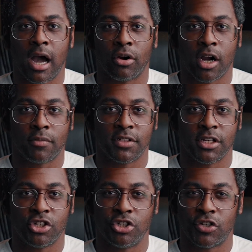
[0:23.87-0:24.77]
our
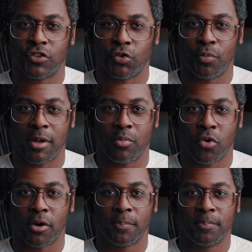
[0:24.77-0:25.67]
conversation just a little bit
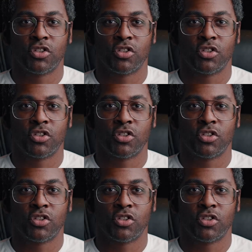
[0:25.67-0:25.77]
more.